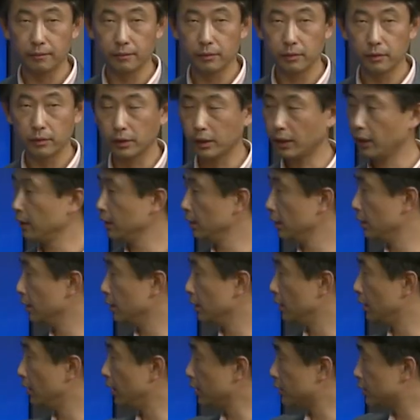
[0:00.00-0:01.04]
Okay?
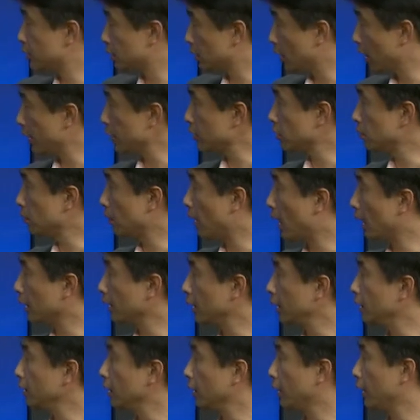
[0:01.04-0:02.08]
This slash mark
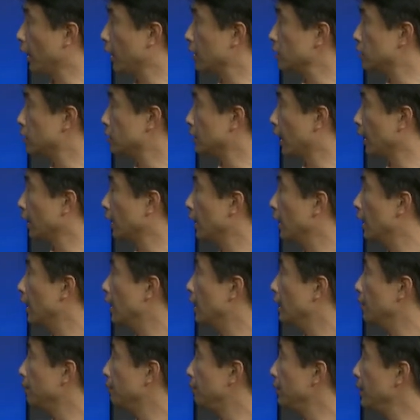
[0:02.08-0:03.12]
indicates that
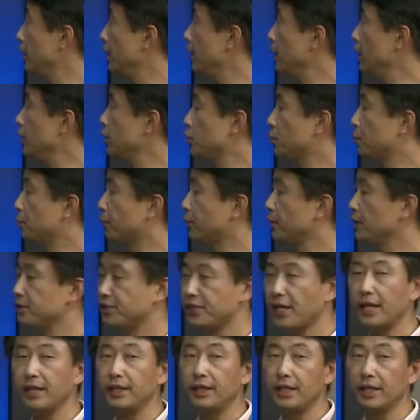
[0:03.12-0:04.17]
B is
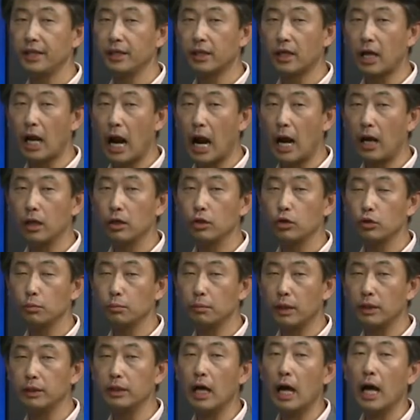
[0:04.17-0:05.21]
presenting an
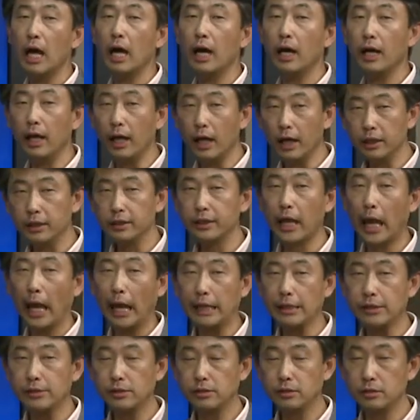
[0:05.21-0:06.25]
argument
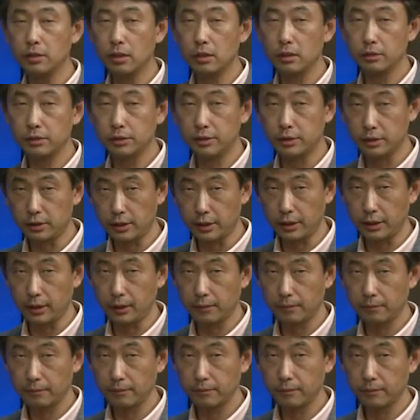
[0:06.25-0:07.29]
against C.
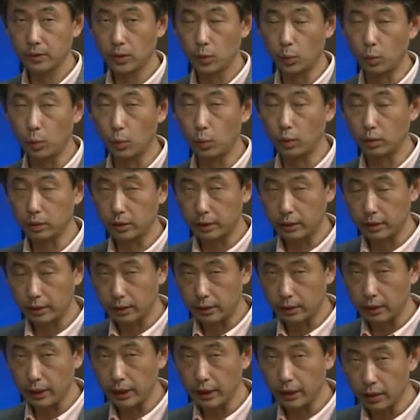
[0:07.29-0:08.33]

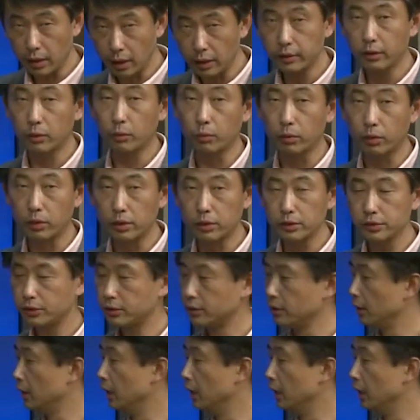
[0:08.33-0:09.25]
In other words,